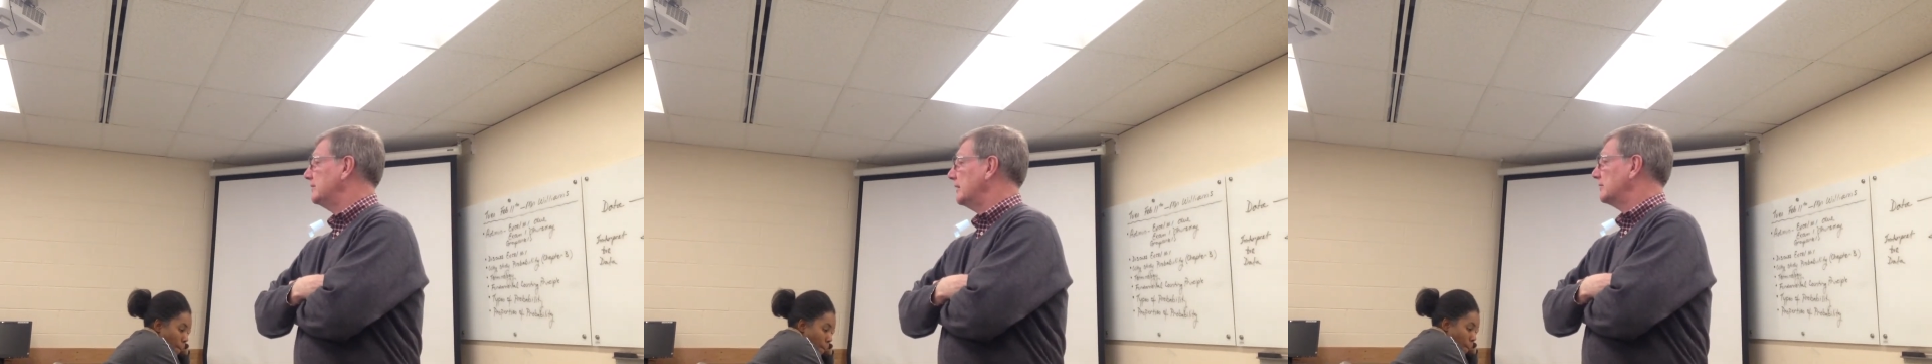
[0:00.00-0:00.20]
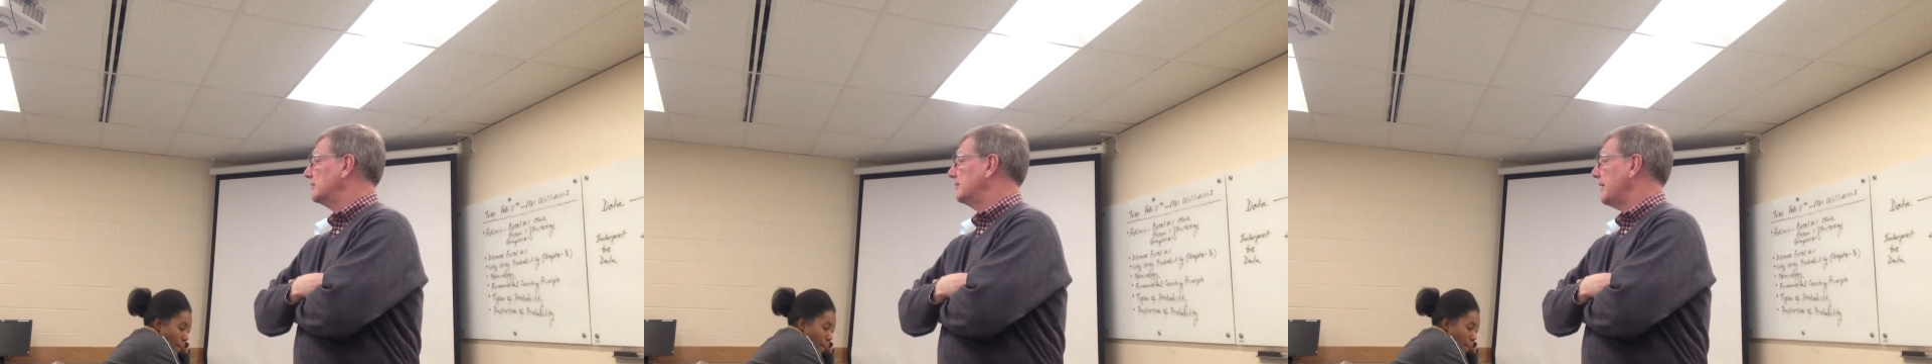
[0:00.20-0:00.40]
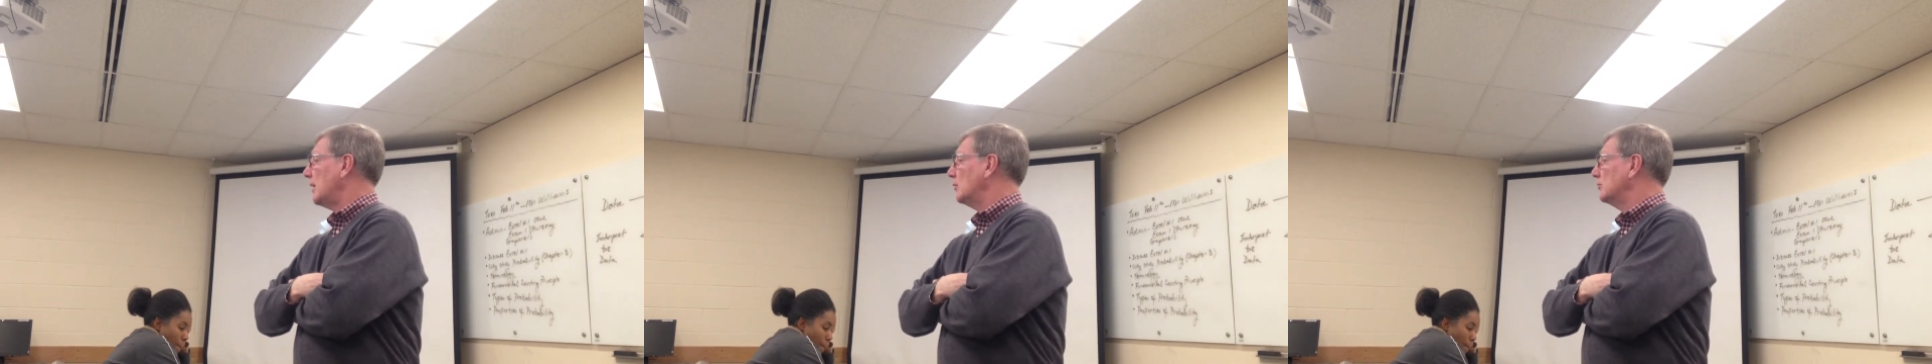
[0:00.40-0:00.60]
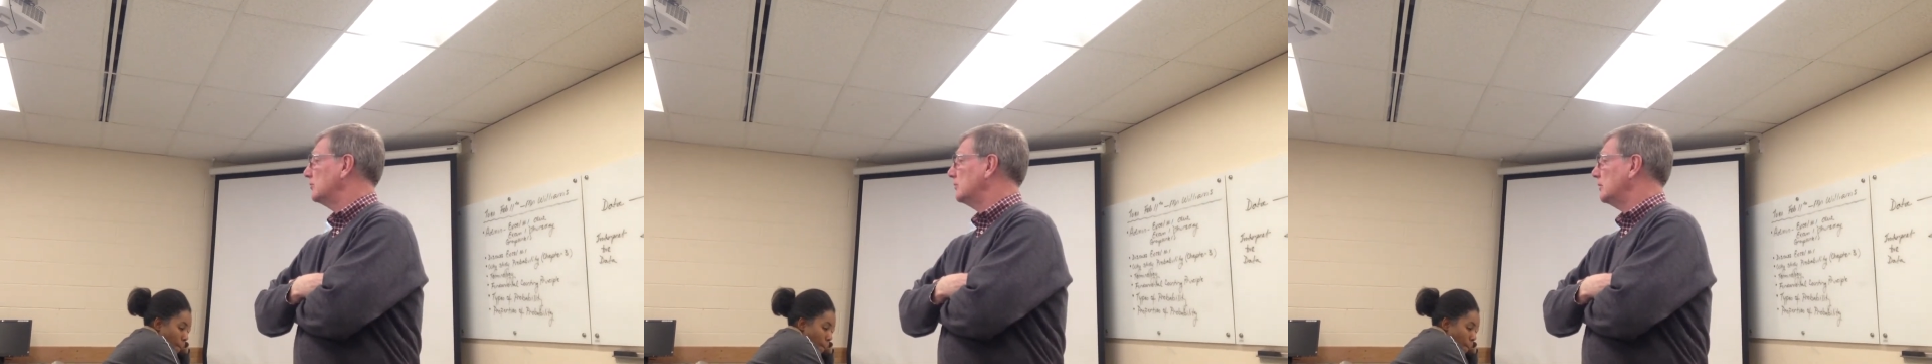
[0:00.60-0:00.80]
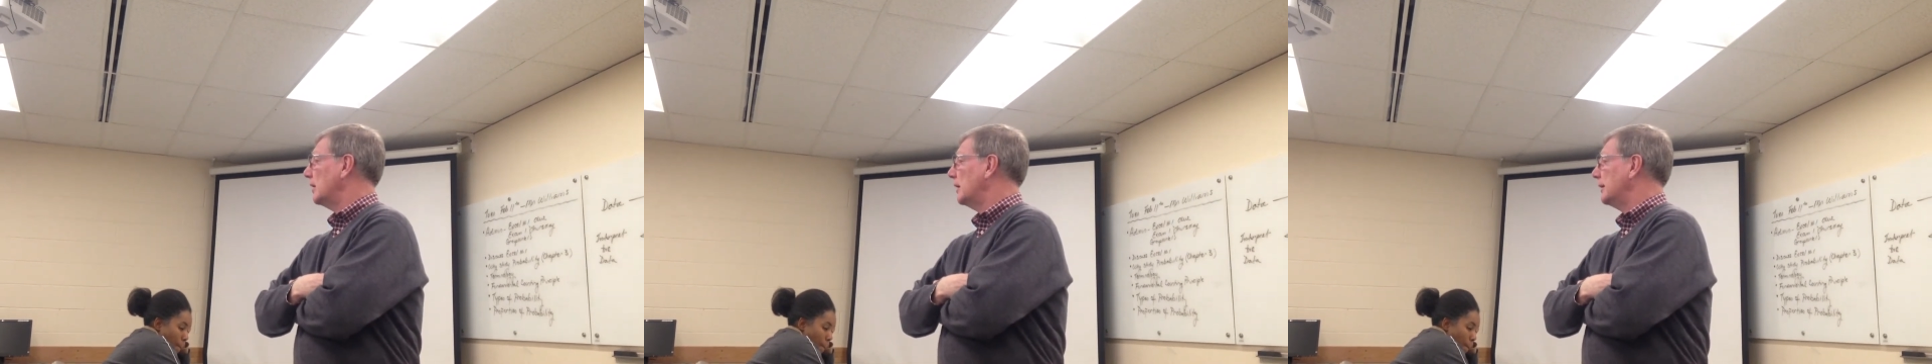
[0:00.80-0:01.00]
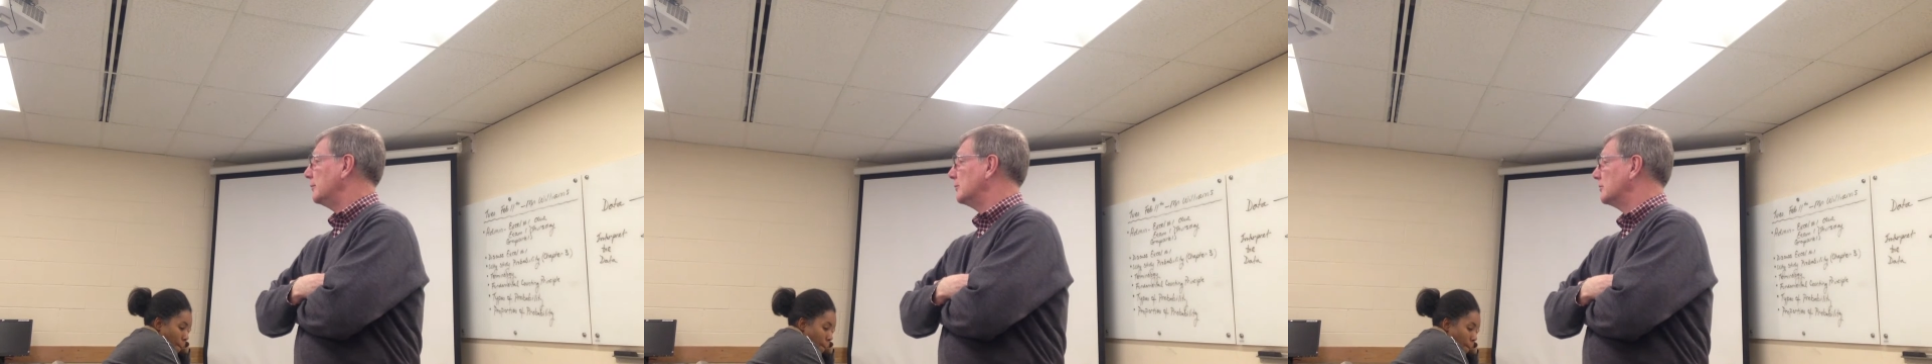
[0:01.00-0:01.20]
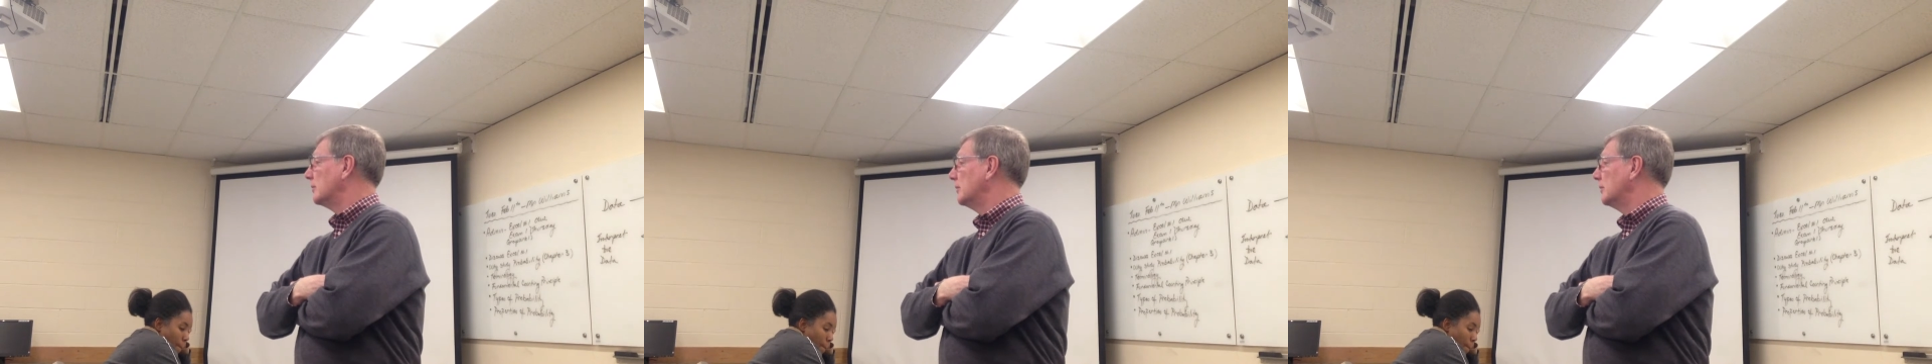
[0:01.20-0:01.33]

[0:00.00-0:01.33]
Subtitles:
6,000 times.